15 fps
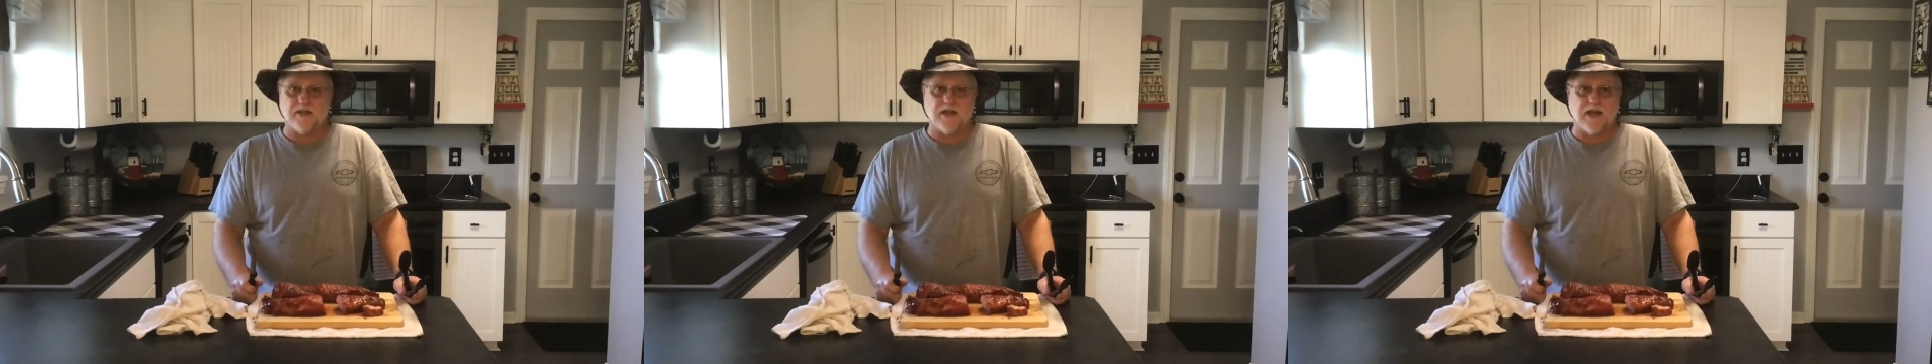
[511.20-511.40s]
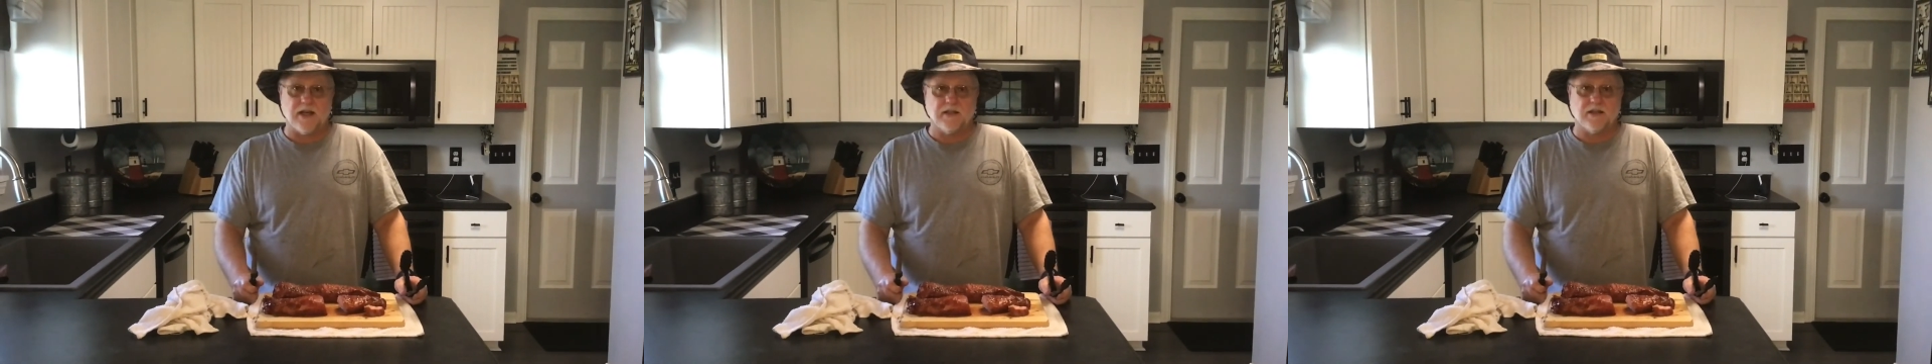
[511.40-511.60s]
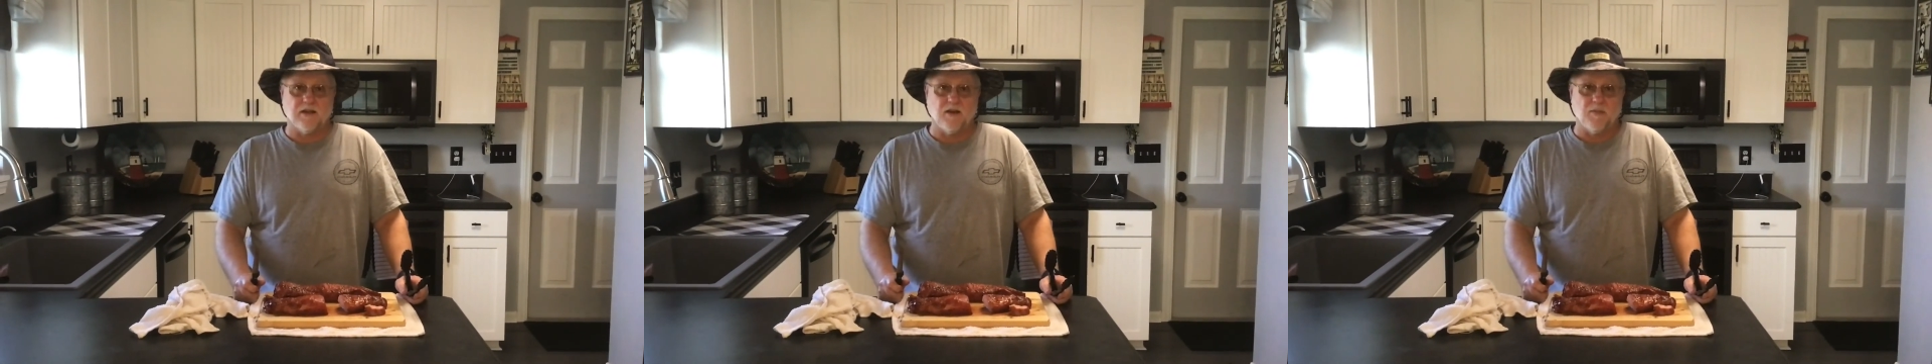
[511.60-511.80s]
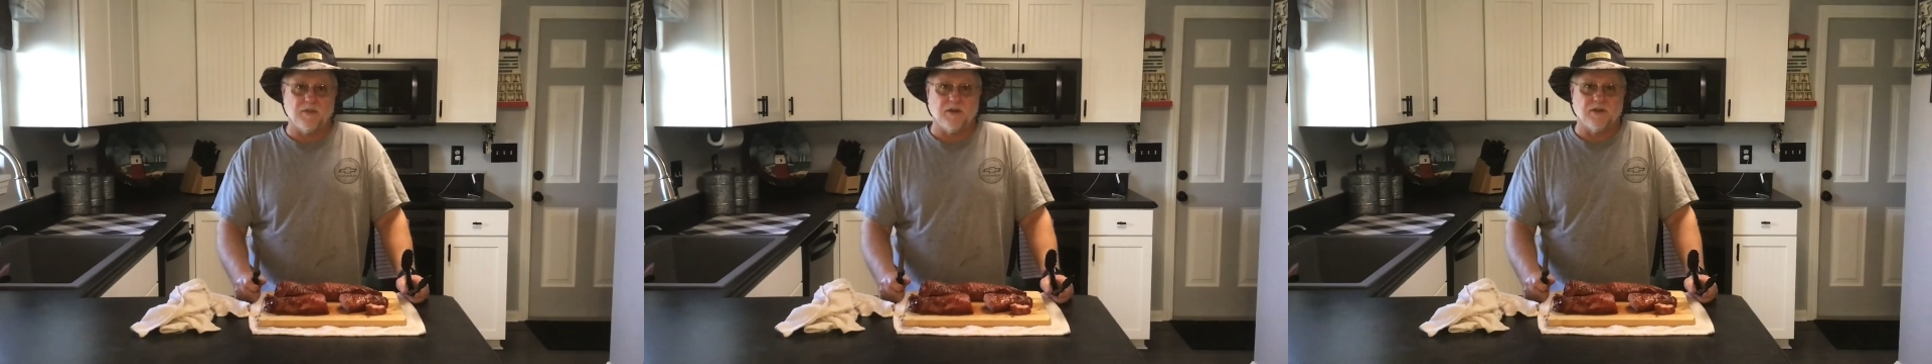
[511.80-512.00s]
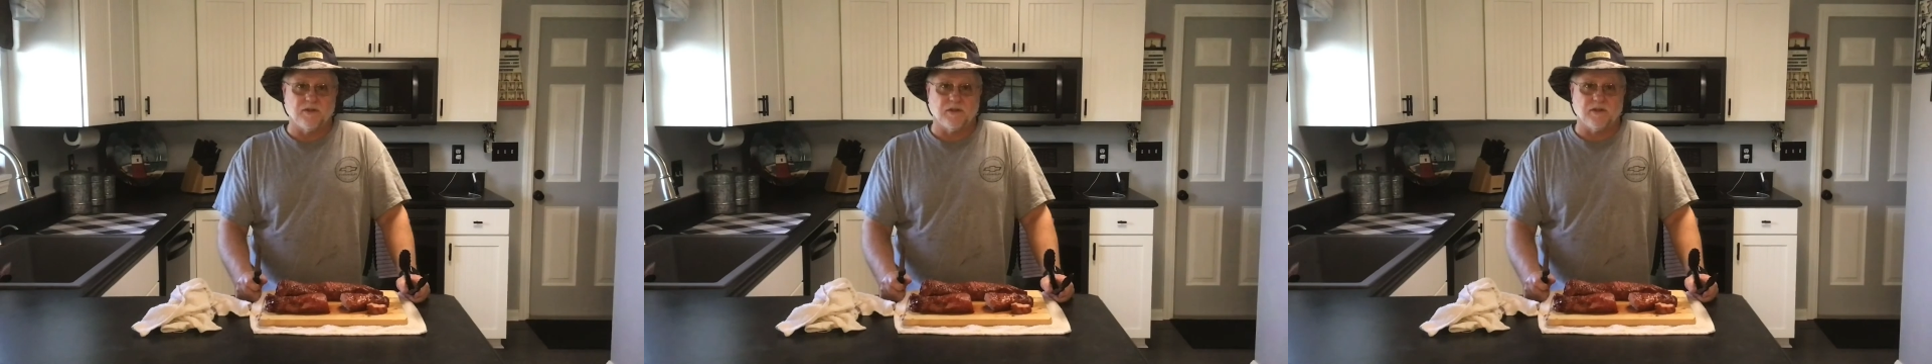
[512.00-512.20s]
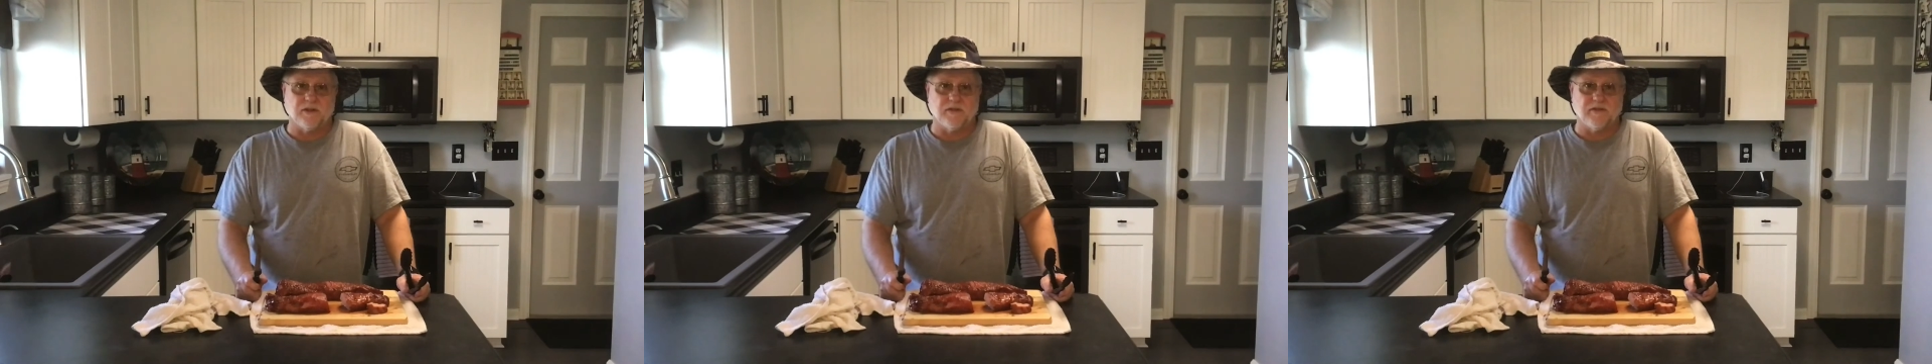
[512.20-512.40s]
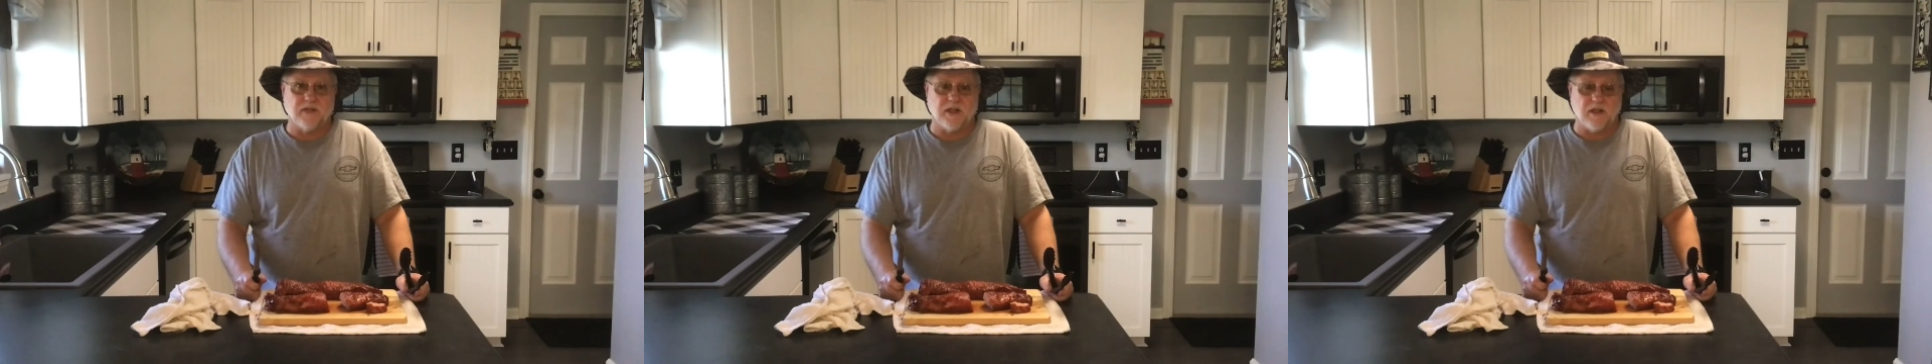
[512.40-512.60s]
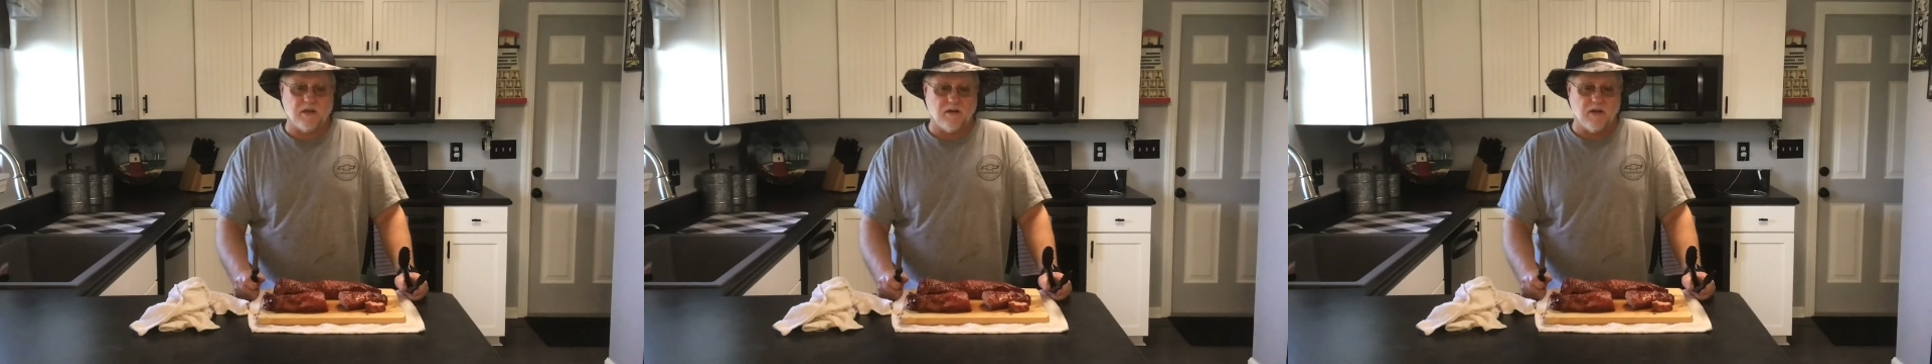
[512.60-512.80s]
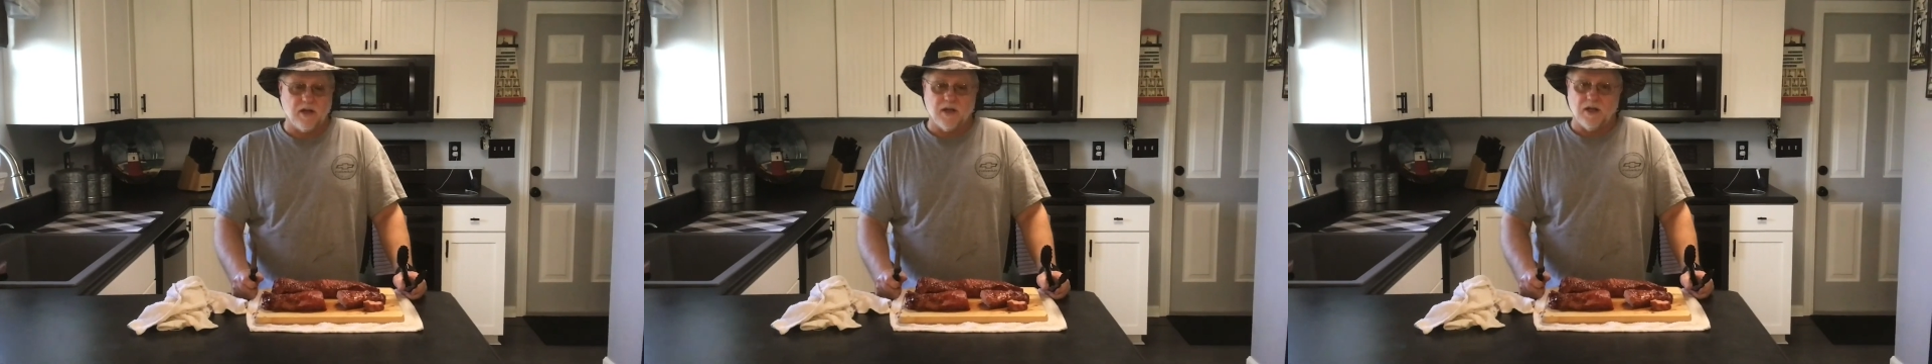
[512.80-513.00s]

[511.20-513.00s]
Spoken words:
guys. I hope you enjoyed this video.